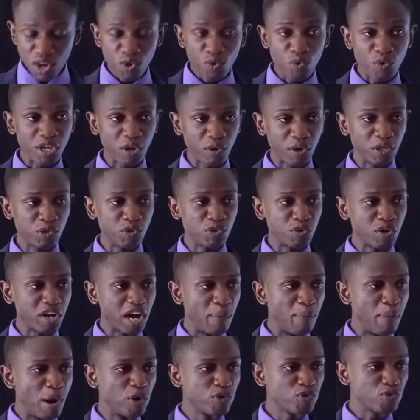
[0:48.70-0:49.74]
We are going to talk
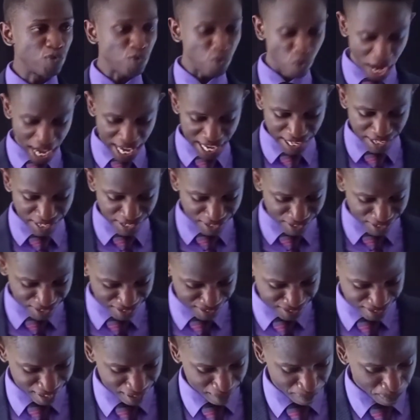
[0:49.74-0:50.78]
about
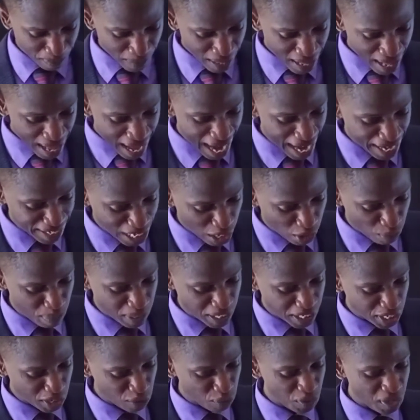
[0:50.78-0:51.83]
ways. And I'll
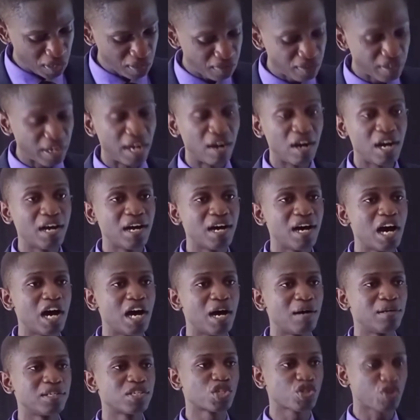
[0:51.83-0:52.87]
begin with
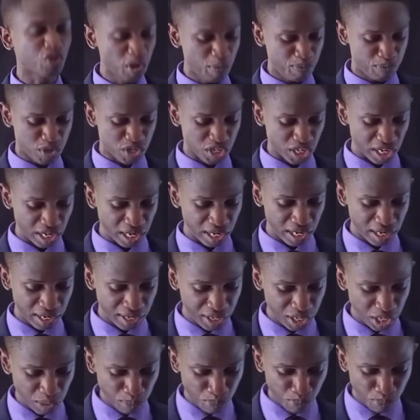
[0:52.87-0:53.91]
a scripture
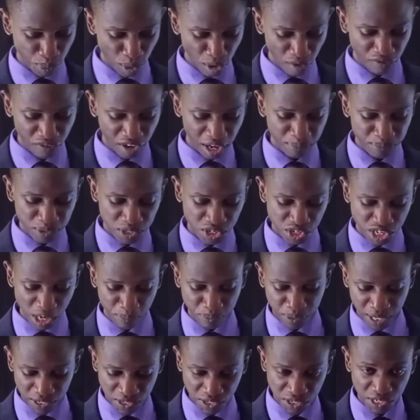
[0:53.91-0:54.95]
in Proverbs
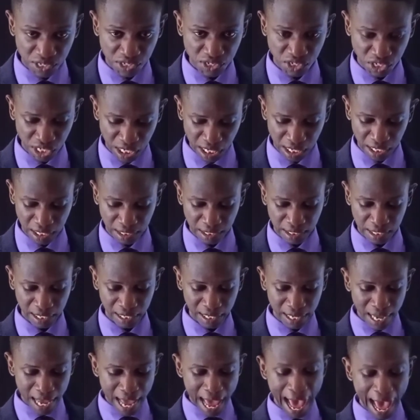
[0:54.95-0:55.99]
chapter 16
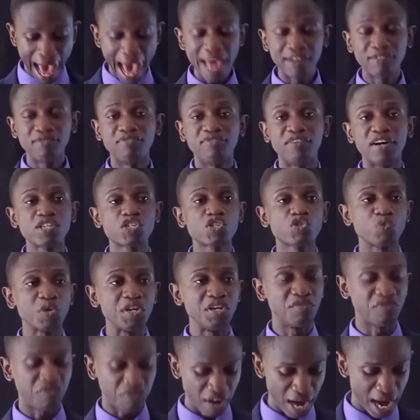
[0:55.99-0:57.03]
and verse
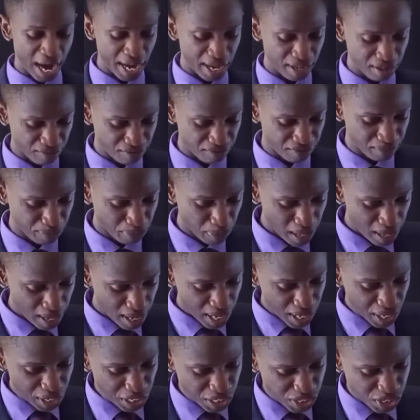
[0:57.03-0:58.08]
25.
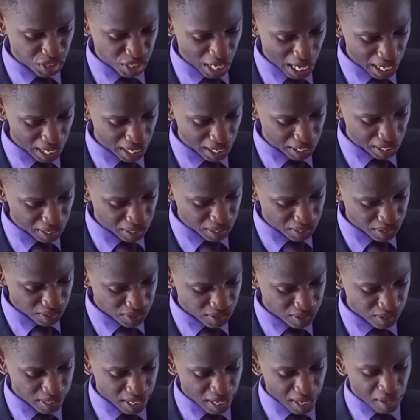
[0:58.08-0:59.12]
He
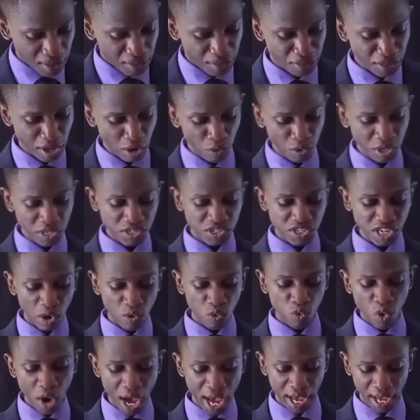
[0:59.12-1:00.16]
says, there is a
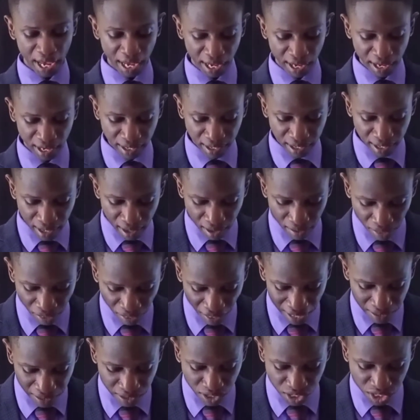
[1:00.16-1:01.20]
way
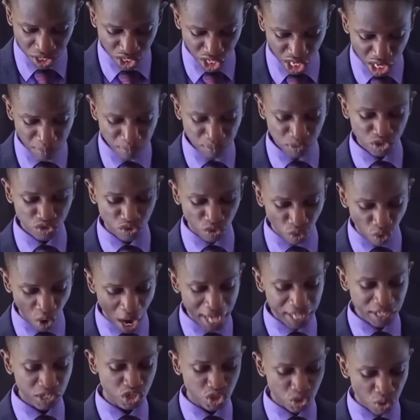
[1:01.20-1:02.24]
that seems
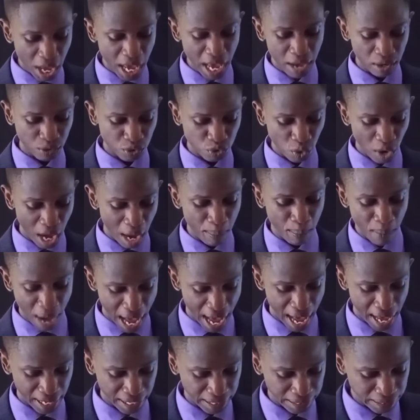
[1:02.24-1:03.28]
right to a
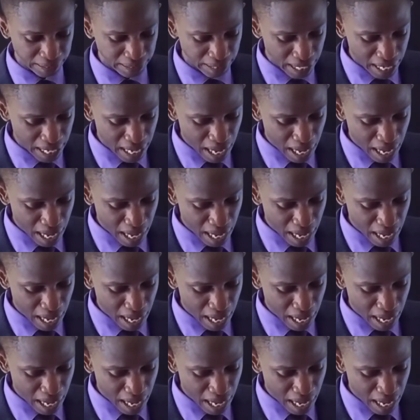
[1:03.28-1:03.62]
man,